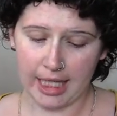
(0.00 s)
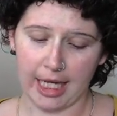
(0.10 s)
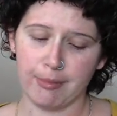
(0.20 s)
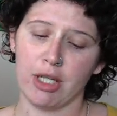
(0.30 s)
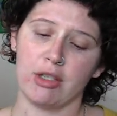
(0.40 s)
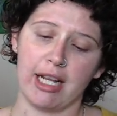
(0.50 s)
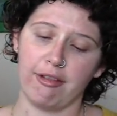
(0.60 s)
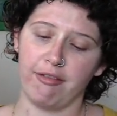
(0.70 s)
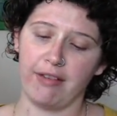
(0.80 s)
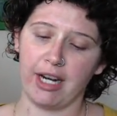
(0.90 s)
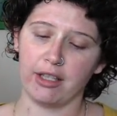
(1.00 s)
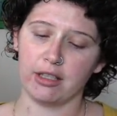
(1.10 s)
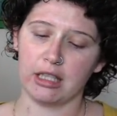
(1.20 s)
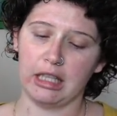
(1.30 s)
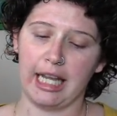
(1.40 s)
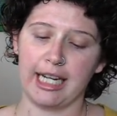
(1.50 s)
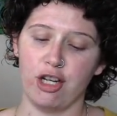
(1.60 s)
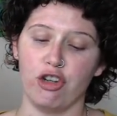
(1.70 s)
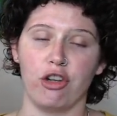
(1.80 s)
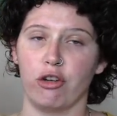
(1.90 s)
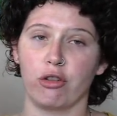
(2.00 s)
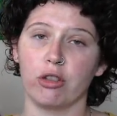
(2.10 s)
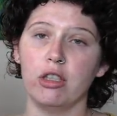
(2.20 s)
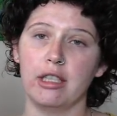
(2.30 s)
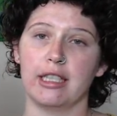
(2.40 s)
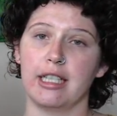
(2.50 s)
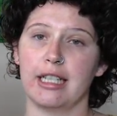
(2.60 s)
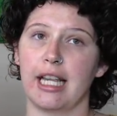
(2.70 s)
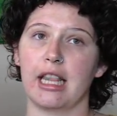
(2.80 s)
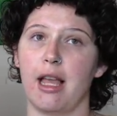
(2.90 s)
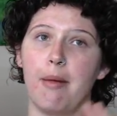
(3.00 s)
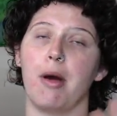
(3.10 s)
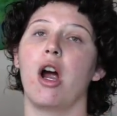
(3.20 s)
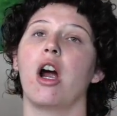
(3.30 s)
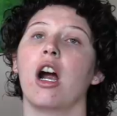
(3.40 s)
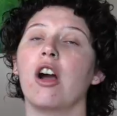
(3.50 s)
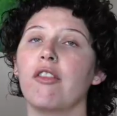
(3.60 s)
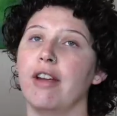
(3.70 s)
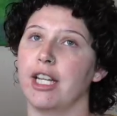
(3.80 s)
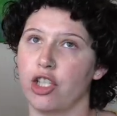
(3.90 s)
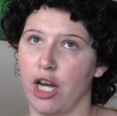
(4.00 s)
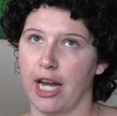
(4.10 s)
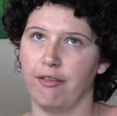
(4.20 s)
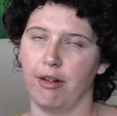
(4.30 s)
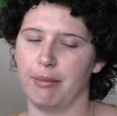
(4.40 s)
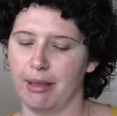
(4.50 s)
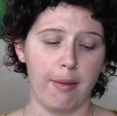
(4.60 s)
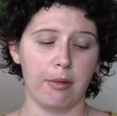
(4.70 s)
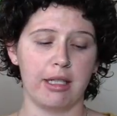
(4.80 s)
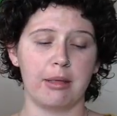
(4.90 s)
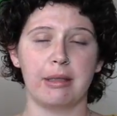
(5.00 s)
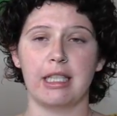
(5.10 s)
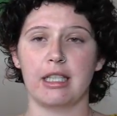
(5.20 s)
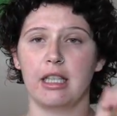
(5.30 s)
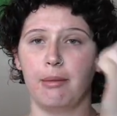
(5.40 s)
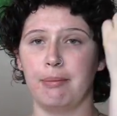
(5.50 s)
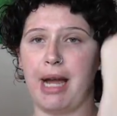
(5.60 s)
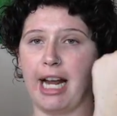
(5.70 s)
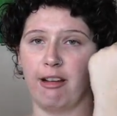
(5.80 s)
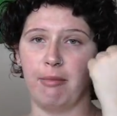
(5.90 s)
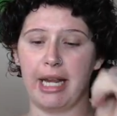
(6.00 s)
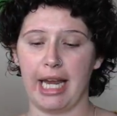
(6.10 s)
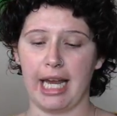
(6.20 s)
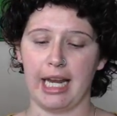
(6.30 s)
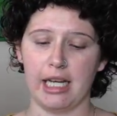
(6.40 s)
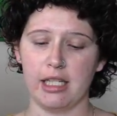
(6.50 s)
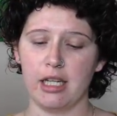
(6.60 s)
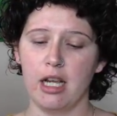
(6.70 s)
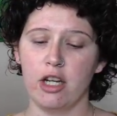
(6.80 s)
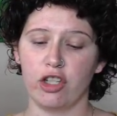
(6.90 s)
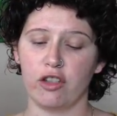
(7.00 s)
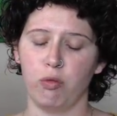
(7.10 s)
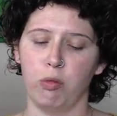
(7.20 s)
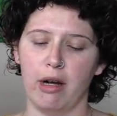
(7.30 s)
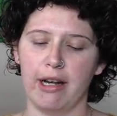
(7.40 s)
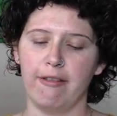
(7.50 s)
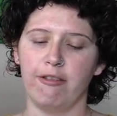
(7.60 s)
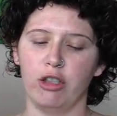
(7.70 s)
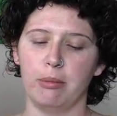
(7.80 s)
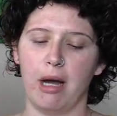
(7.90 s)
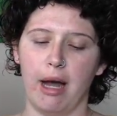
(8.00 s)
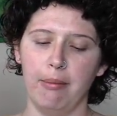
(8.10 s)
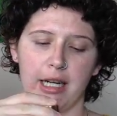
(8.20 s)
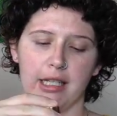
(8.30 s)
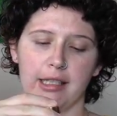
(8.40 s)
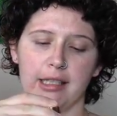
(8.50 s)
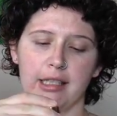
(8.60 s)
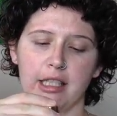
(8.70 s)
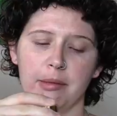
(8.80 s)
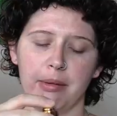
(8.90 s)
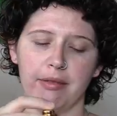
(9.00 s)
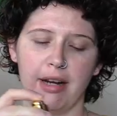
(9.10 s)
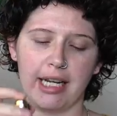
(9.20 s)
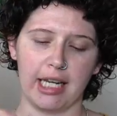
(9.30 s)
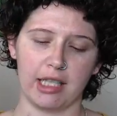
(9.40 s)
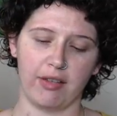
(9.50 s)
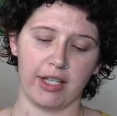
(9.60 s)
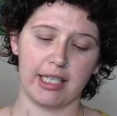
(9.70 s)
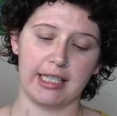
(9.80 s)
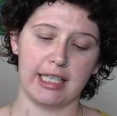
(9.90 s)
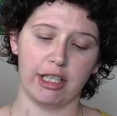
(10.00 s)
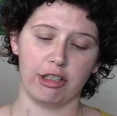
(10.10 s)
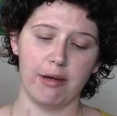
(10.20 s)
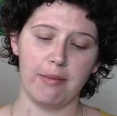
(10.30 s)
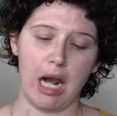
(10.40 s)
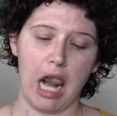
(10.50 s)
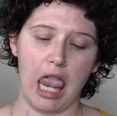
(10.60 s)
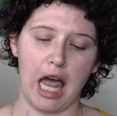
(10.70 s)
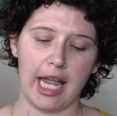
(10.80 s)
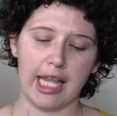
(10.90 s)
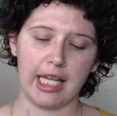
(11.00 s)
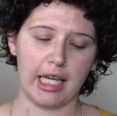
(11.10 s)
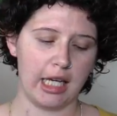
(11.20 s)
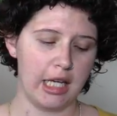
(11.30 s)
now I'm using Fair to Light Neutral. This is like the perfect shade for me. I'm going to put this on the back of my hand, just 1 full pump, and it's super runny. It's very serum-like.